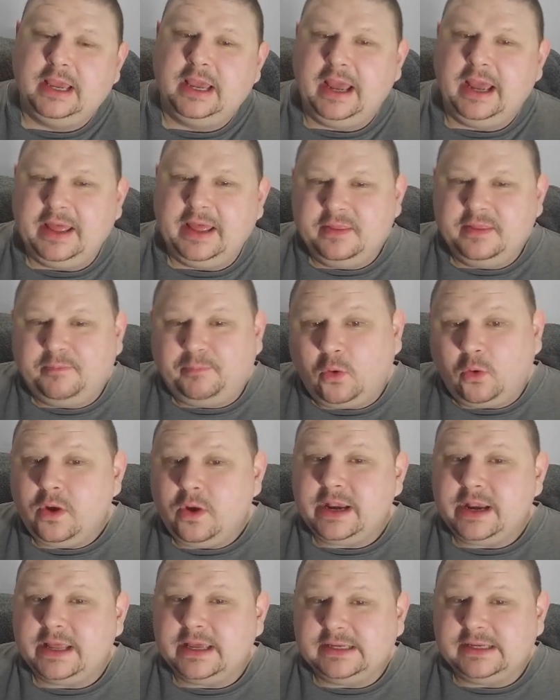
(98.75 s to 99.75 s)
And the
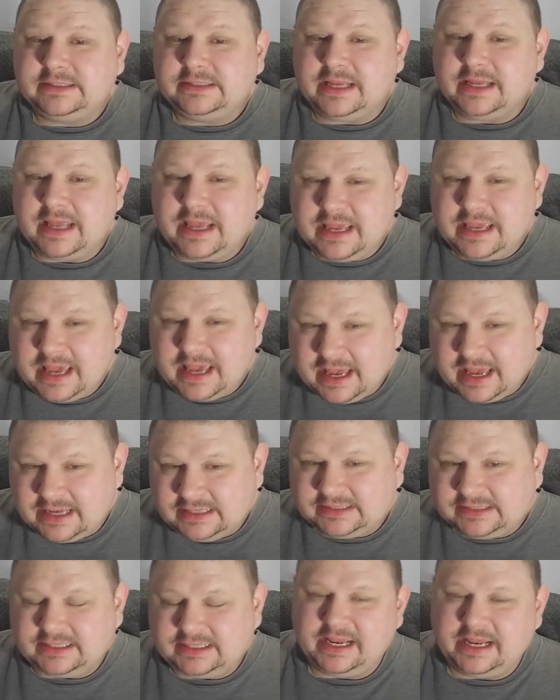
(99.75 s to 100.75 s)
point is,
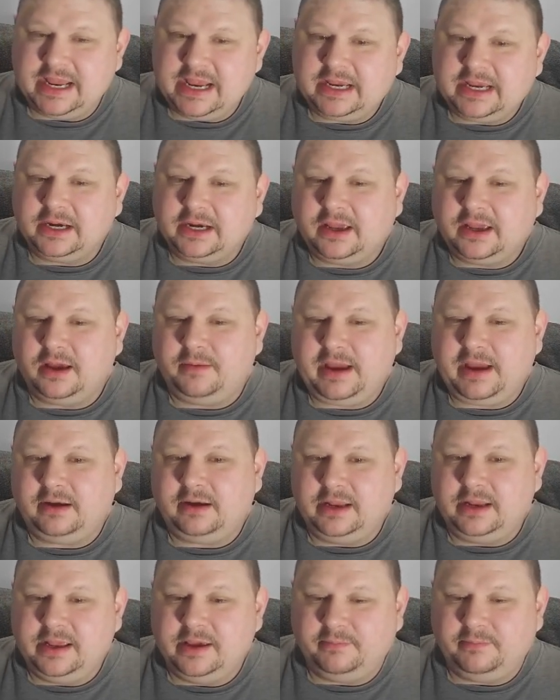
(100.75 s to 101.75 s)
yes, he could come out and
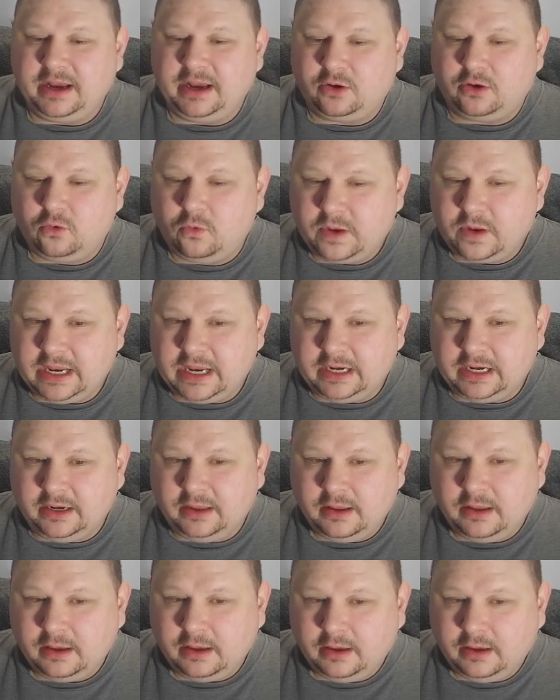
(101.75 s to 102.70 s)
hit my queen,